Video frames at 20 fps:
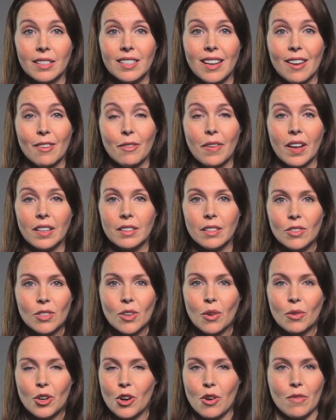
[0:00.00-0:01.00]
and felt
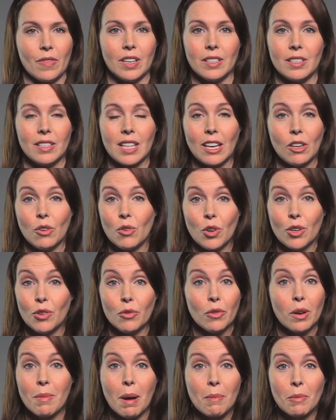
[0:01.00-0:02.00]
so nervous that you couldn't
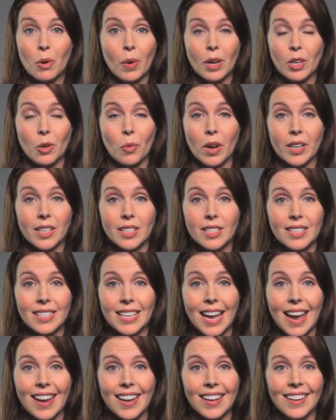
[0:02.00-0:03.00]
remember what you wanted to
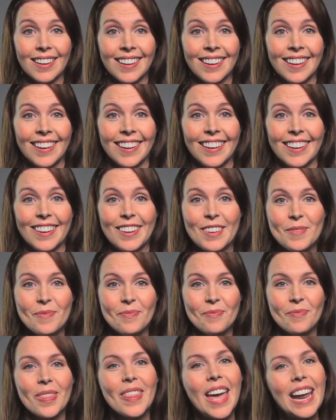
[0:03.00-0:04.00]
say?
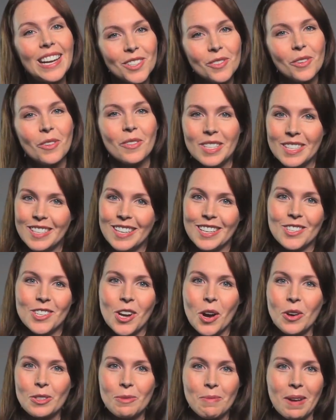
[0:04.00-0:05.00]
Thanks for visiting
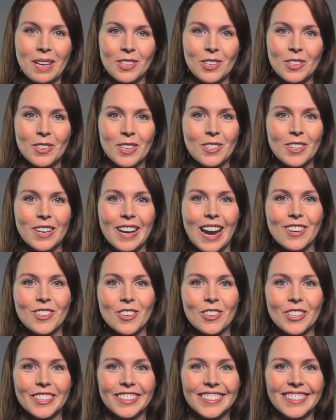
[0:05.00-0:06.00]
Toastmasters
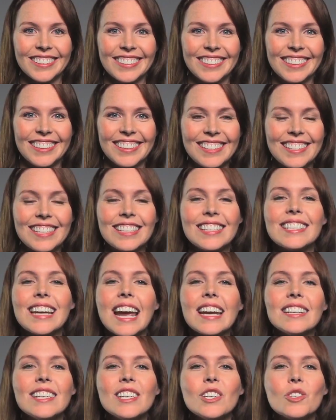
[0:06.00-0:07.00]
International. Since
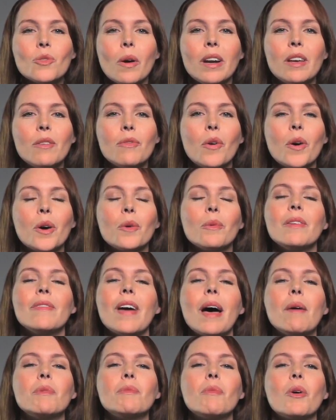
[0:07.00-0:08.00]
1924, we've
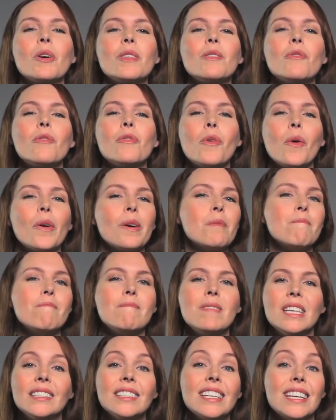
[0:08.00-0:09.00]
helped more than 4
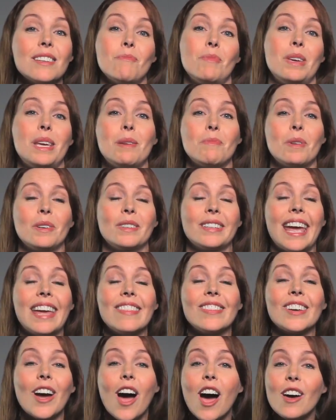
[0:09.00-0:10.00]
million people
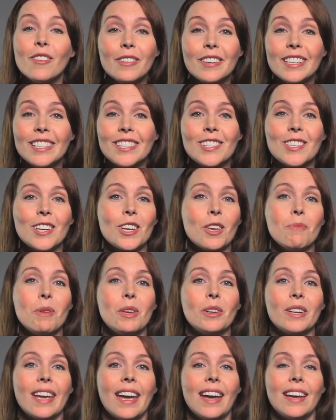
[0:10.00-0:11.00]
gain the confidence to
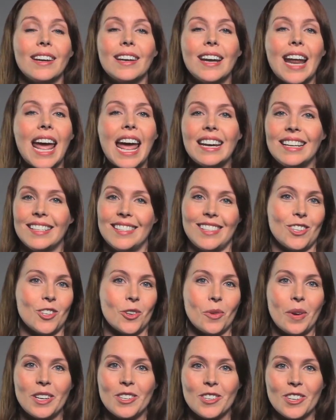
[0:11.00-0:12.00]
communicate in any
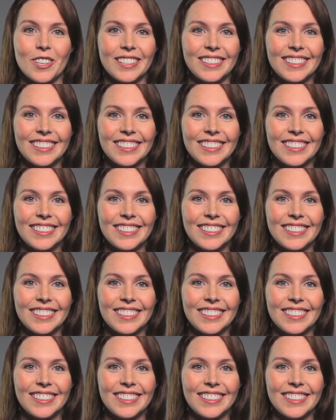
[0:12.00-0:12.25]
situation.